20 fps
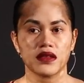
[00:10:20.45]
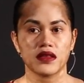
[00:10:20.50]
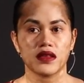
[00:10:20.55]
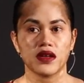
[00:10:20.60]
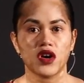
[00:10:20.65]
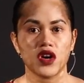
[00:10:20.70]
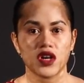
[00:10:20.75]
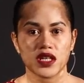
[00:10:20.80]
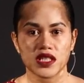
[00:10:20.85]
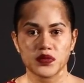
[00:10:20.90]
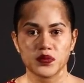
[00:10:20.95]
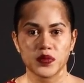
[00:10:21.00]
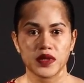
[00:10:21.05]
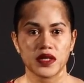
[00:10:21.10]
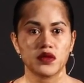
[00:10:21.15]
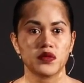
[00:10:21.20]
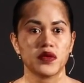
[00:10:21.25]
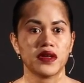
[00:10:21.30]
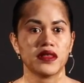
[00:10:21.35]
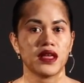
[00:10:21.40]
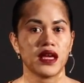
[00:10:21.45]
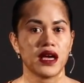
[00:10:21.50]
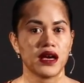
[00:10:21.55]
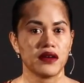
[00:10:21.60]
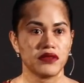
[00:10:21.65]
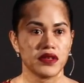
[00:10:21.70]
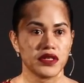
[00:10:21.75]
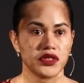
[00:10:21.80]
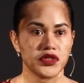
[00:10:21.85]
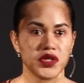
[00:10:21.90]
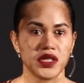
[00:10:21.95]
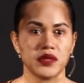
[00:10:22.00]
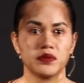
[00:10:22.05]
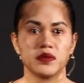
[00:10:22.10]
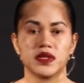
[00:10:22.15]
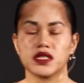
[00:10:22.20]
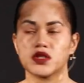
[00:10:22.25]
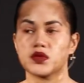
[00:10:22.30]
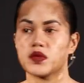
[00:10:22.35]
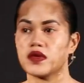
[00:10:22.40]
the hospital where they have their
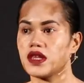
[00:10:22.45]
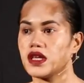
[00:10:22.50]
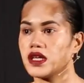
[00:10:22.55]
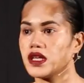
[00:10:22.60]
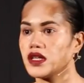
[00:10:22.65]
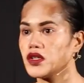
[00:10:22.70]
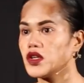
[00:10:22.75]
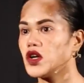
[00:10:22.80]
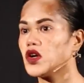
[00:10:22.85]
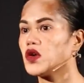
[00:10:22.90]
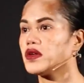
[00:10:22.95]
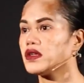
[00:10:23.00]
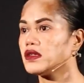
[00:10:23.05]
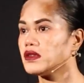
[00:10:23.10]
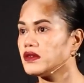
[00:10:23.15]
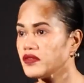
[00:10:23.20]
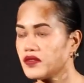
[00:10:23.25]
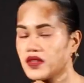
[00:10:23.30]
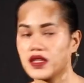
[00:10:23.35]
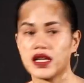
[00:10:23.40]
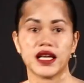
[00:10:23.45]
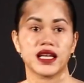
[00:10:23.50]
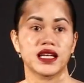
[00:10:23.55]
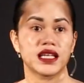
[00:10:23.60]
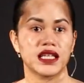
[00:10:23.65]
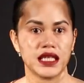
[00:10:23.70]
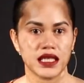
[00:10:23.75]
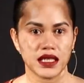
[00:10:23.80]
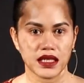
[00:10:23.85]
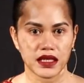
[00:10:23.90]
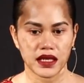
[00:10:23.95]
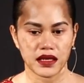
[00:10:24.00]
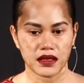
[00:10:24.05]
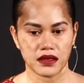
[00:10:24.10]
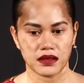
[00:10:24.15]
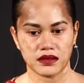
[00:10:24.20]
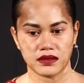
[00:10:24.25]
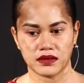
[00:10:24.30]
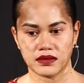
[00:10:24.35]
treatments, where they can go and feel like a kid again.